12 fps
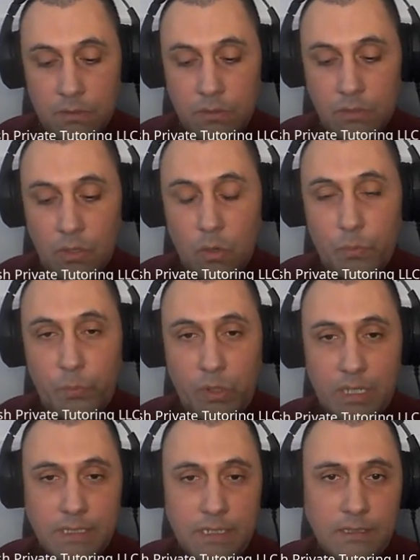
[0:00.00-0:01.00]
So
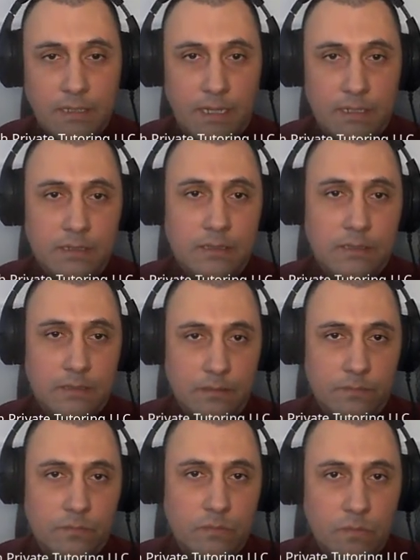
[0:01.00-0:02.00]
present tense,
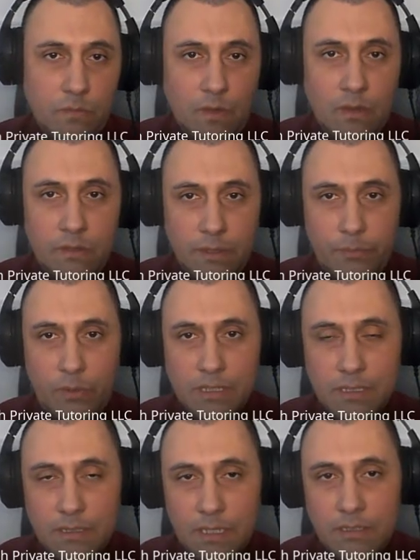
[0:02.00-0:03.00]
the
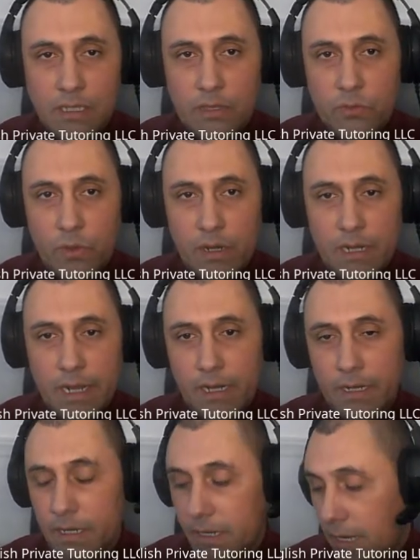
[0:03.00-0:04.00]
present tense that you are
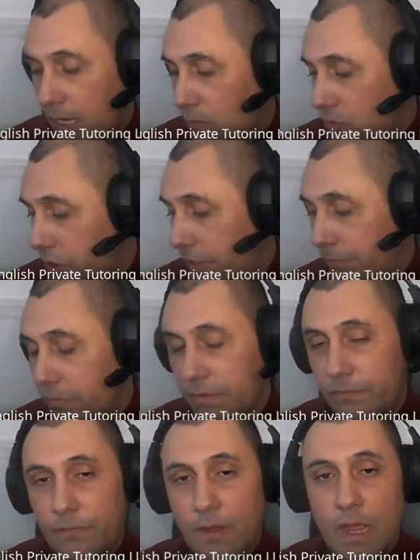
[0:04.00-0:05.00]
learning now in chapter
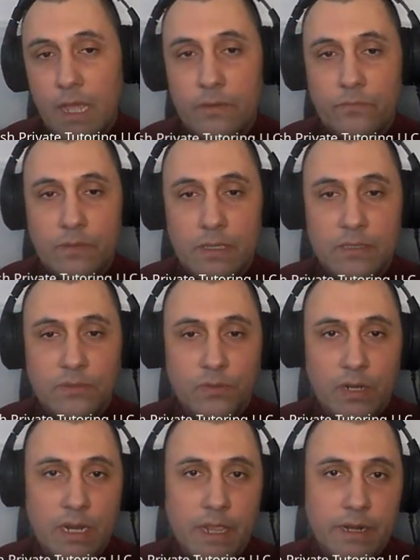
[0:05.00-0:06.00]
5 is
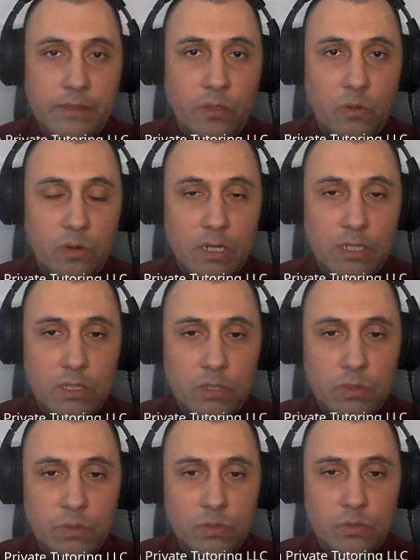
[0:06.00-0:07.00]
related only
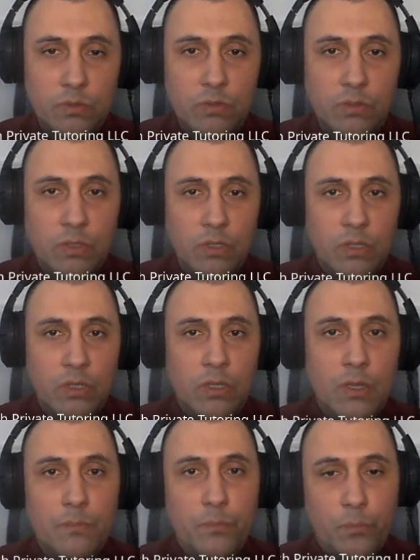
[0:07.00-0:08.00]
to
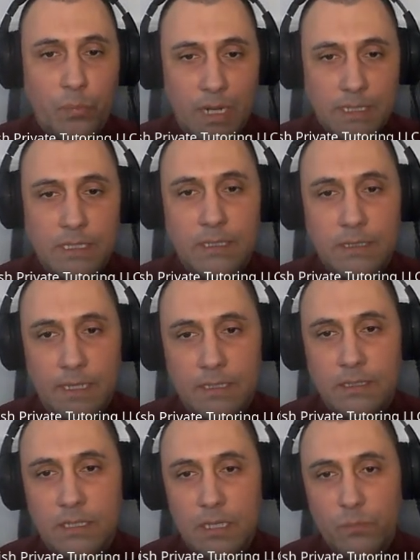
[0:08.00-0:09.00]
present
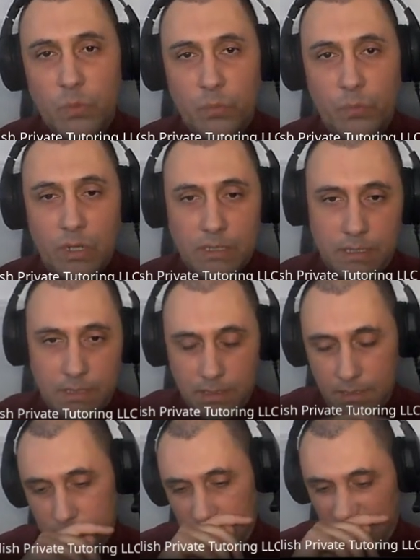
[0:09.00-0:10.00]
tense, simple present
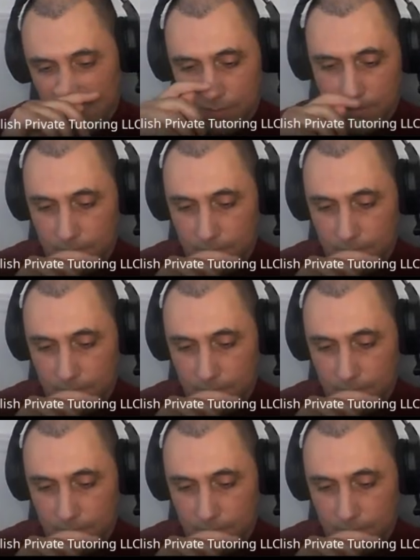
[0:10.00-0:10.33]
tense.